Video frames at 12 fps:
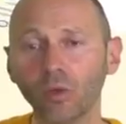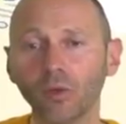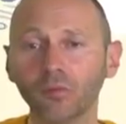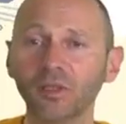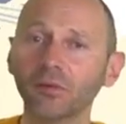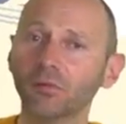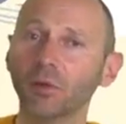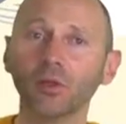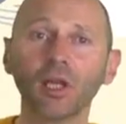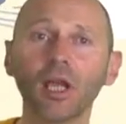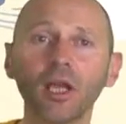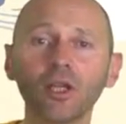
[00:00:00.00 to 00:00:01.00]
of
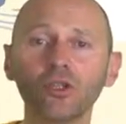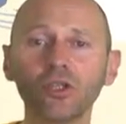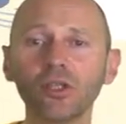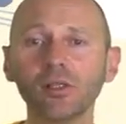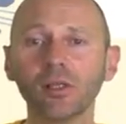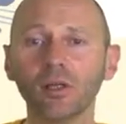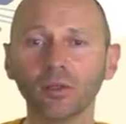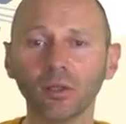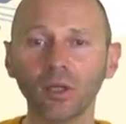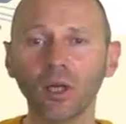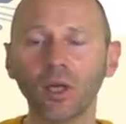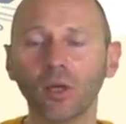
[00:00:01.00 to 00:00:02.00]
different ages, and
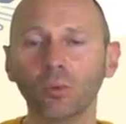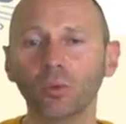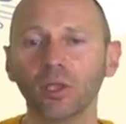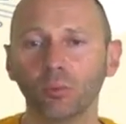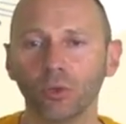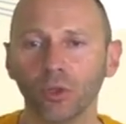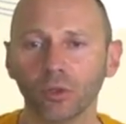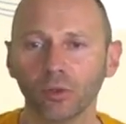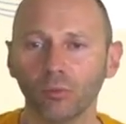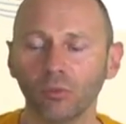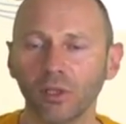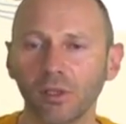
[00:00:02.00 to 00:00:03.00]
we
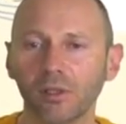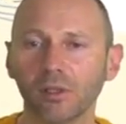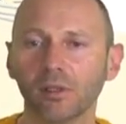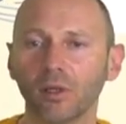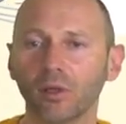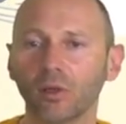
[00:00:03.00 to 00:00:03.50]
worked with